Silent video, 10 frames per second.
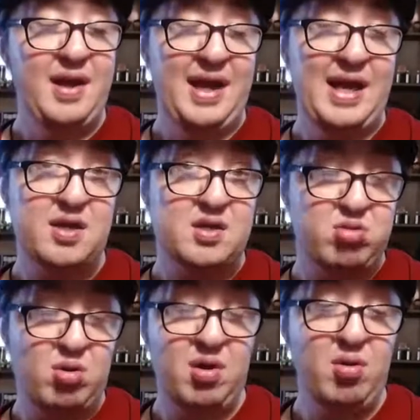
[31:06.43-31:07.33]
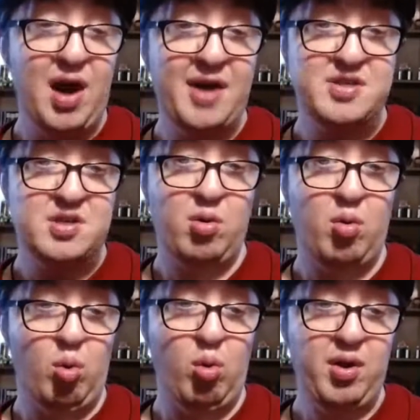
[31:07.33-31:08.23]
in chronological
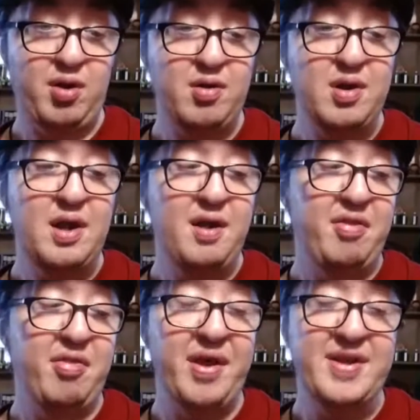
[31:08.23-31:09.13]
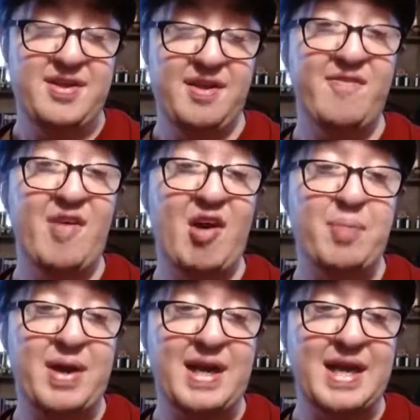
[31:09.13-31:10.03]
order, this is the very
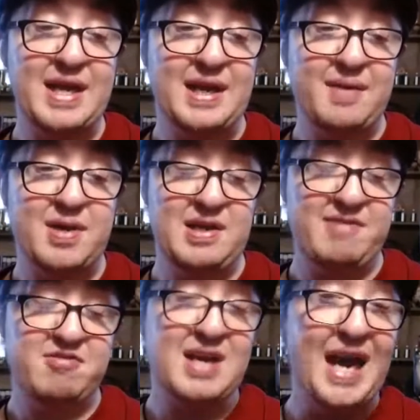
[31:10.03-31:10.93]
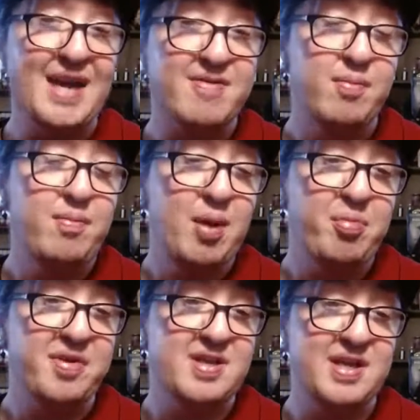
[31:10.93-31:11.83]
beginning. Because if you guys
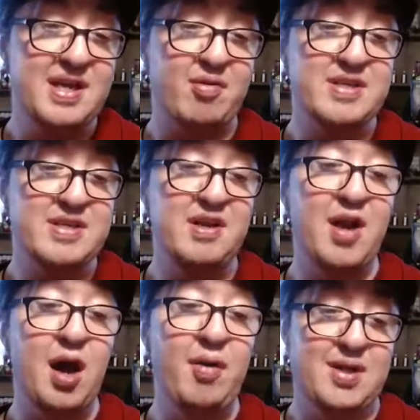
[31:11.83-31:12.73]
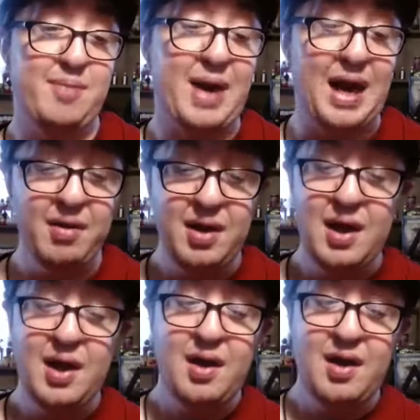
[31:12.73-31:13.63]
remember the series, you know it's about
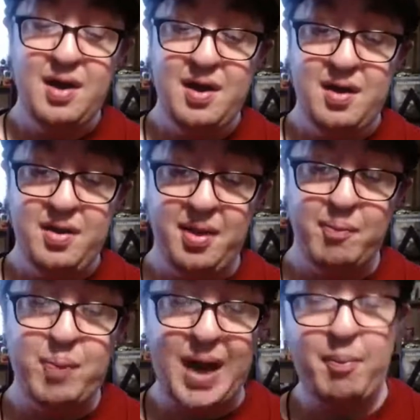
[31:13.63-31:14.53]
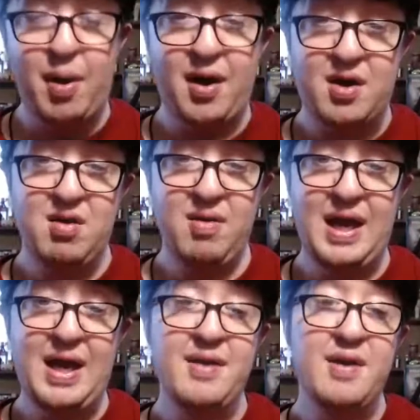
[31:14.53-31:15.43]
the Belmont
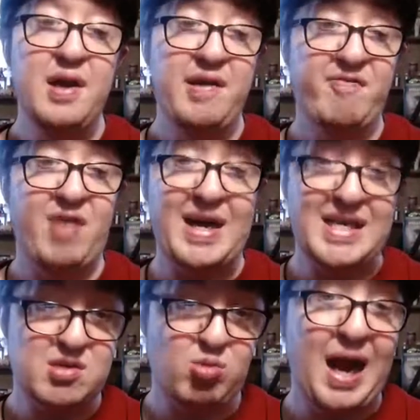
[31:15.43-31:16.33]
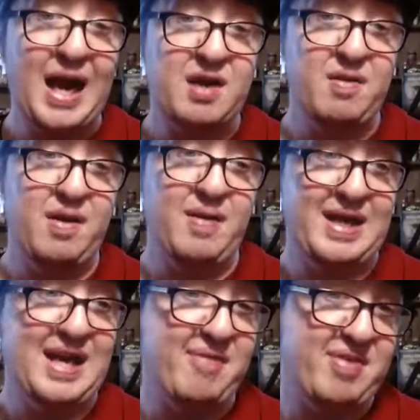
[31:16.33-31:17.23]
clan fighting Dracula
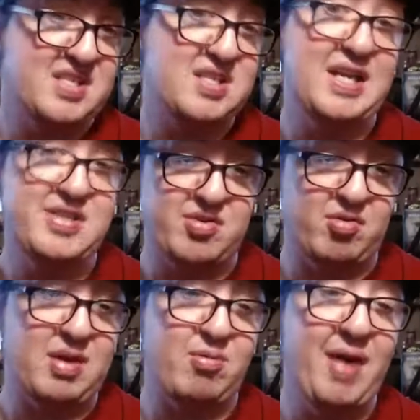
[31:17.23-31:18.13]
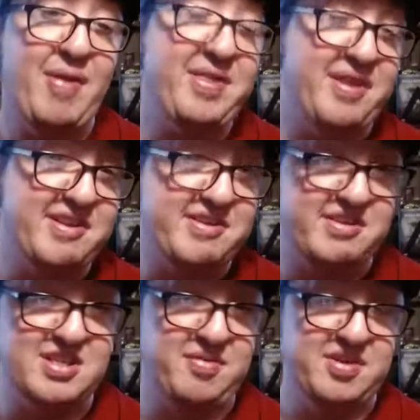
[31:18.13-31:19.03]
like every century, right? That's the
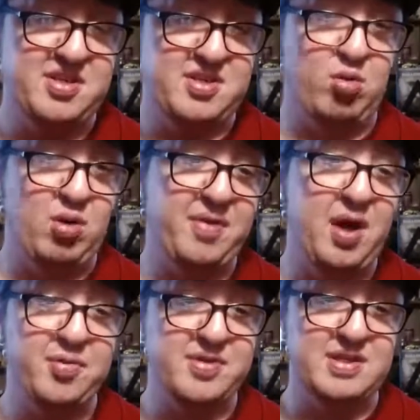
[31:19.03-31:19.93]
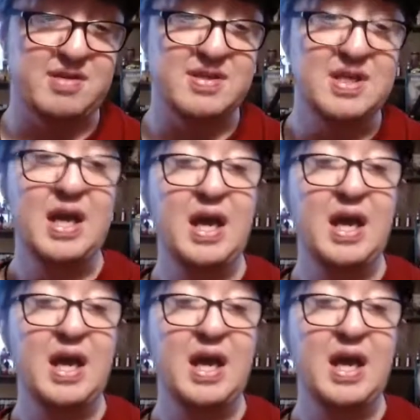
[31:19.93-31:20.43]
gist of the story of the whole series.